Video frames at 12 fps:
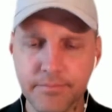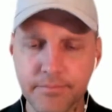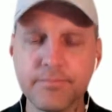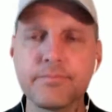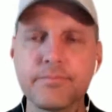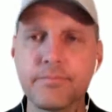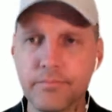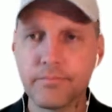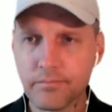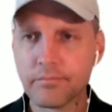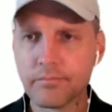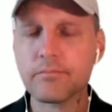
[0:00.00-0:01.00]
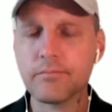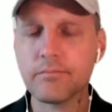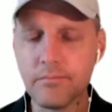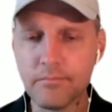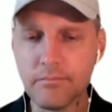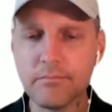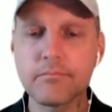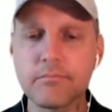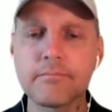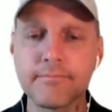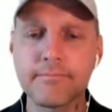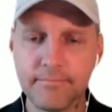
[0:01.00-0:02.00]

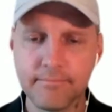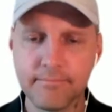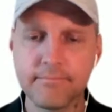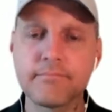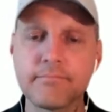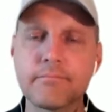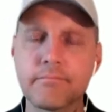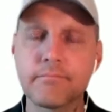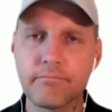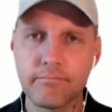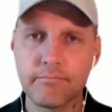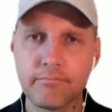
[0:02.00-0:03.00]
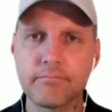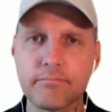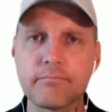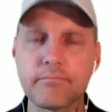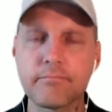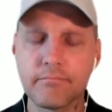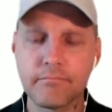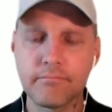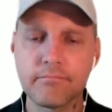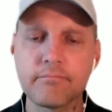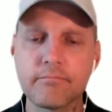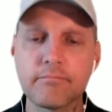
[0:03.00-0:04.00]

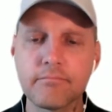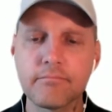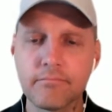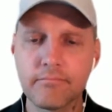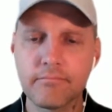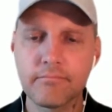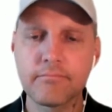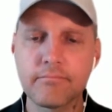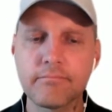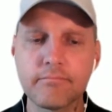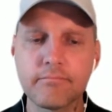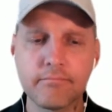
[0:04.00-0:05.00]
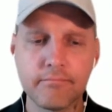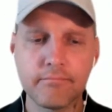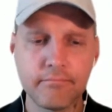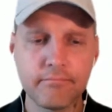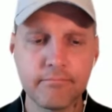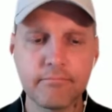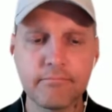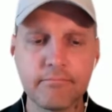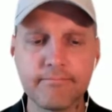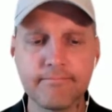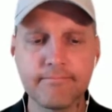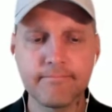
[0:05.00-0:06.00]
(silent)